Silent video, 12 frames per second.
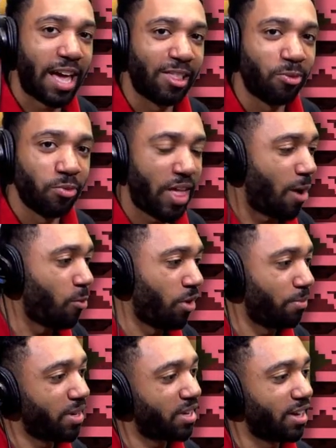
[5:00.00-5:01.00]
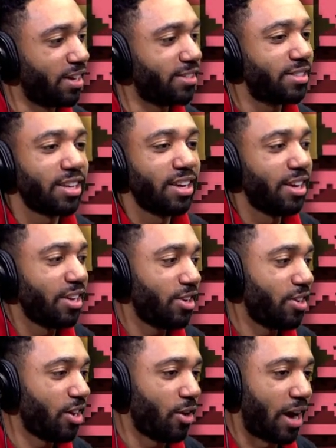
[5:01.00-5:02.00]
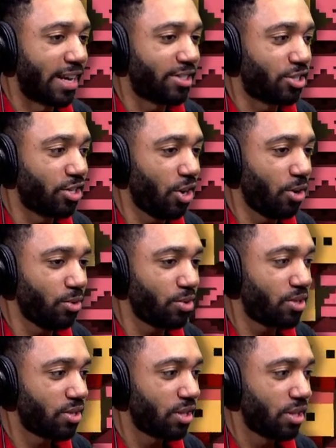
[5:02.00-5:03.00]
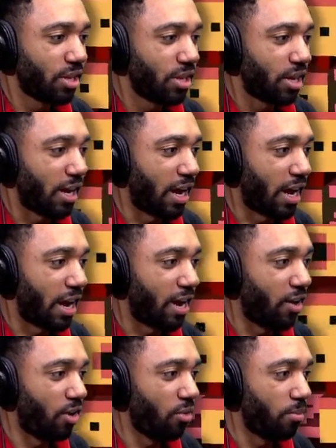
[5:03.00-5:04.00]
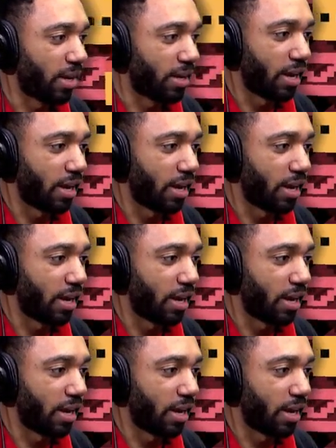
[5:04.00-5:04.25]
that that one because you know I chose. I, oh my